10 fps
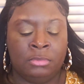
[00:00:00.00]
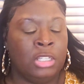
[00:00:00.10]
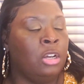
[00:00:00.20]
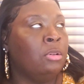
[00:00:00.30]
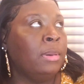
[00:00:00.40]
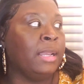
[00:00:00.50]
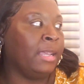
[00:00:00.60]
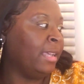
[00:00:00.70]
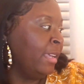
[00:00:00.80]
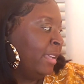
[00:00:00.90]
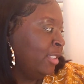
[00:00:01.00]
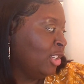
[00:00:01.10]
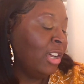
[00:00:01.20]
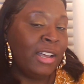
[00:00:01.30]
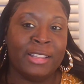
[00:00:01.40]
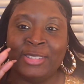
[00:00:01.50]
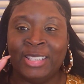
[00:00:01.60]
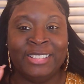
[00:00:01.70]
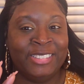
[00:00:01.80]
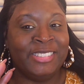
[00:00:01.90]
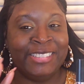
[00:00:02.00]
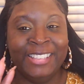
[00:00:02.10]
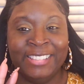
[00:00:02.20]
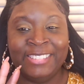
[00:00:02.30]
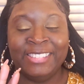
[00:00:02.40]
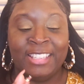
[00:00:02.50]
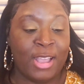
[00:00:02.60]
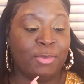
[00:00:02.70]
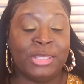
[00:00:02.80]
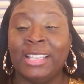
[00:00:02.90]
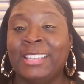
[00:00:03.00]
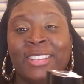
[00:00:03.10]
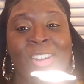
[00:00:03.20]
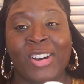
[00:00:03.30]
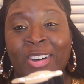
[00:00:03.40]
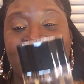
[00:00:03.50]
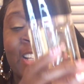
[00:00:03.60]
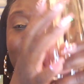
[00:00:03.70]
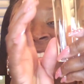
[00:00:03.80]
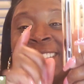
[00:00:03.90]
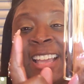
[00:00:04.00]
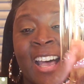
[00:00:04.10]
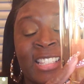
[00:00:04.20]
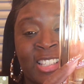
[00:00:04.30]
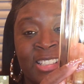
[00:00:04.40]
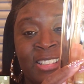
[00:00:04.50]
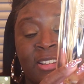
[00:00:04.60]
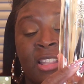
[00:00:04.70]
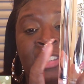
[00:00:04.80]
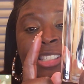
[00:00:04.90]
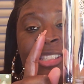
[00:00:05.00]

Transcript: Oh my God, y'all. I'm telling y'all. Oscar, this